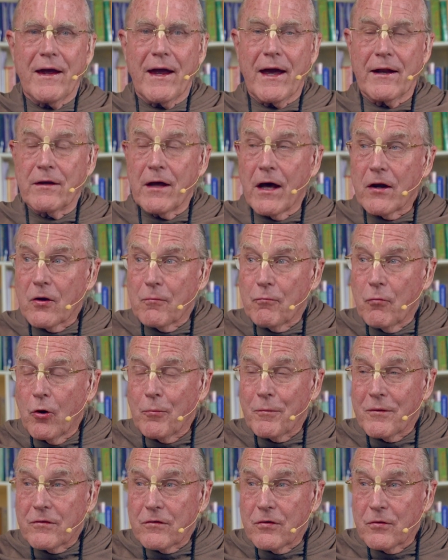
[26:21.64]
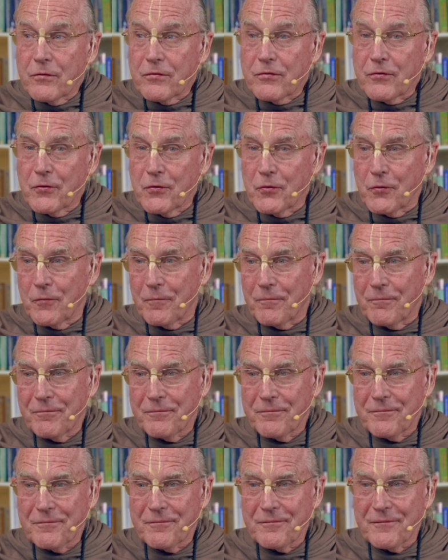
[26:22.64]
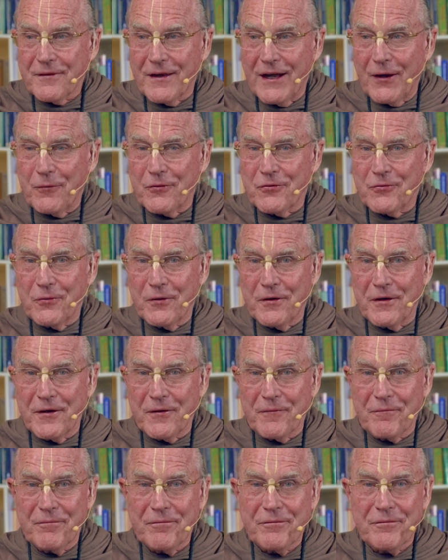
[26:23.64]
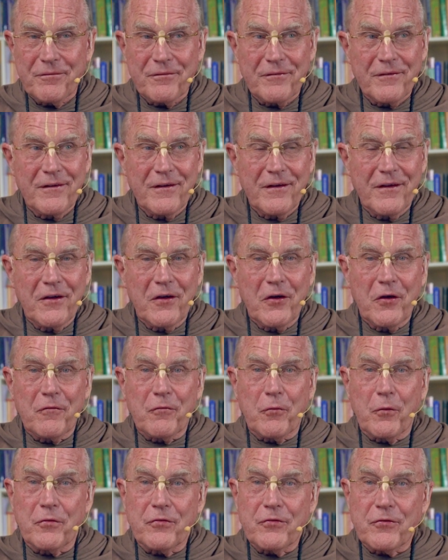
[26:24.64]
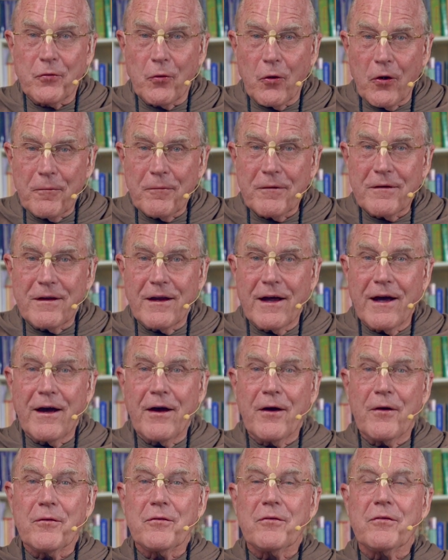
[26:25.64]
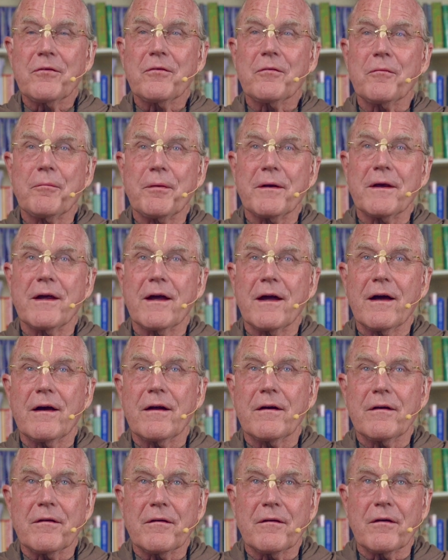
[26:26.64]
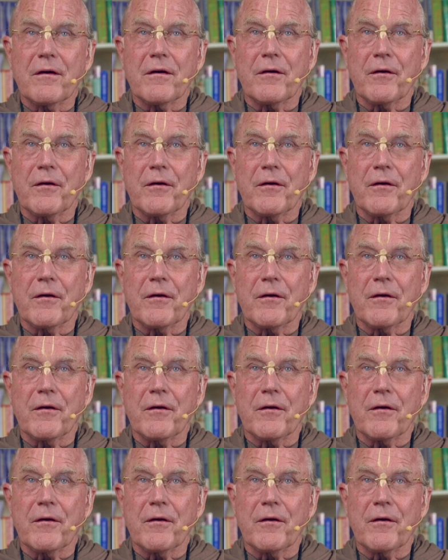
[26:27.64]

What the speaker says: And not a moment too soon, I was reading, for storm clouds began,